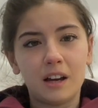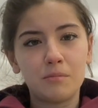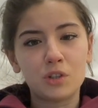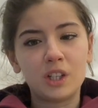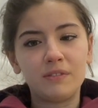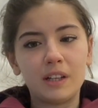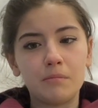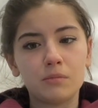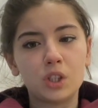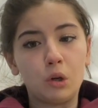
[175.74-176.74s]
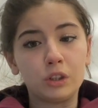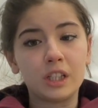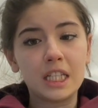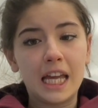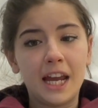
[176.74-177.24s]
most of them told the
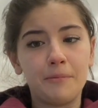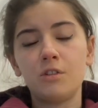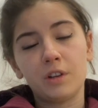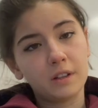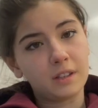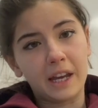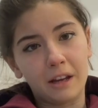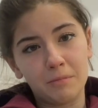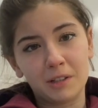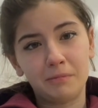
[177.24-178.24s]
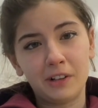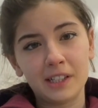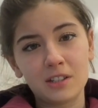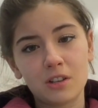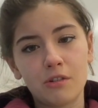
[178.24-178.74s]
same. You can take
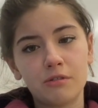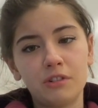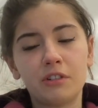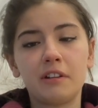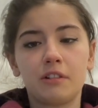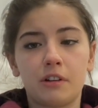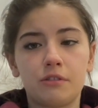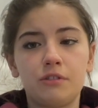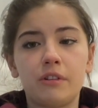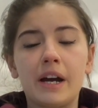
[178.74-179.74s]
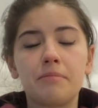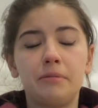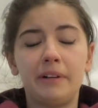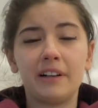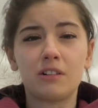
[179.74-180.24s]
Prednisone, you can go to
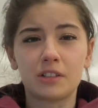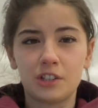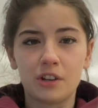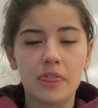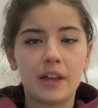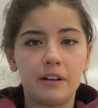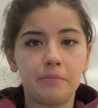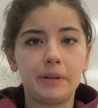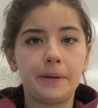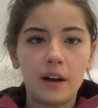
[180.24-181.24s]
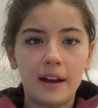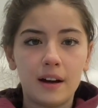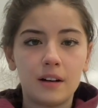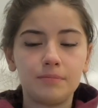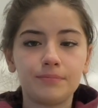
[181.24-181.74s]
hyperbaric oxygen therapy.
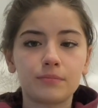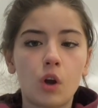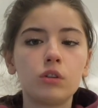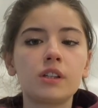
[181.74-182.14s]
On the